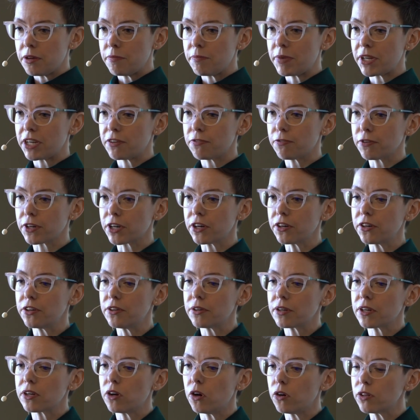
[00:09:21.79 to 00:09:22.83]
But if we're going
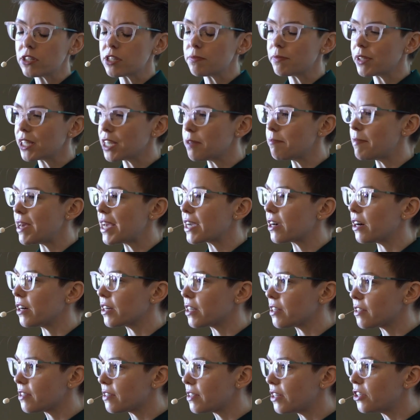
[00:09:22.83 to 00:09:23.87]
to ultimately make our
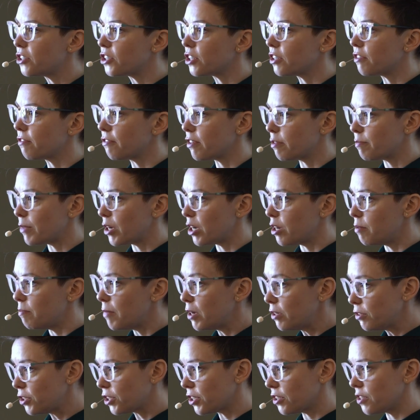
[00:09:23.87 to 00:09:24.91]
decision from our
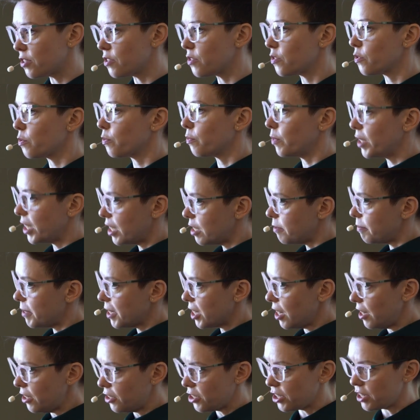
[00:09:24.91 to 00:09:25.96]
emotions, we need to be
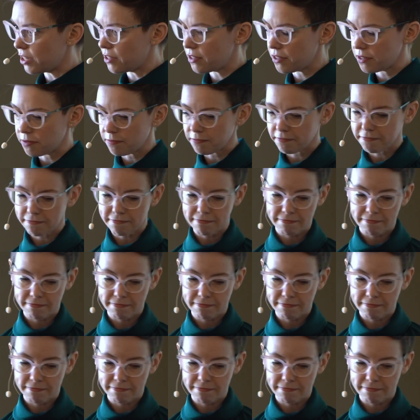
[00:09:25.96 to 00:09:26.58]
conscious.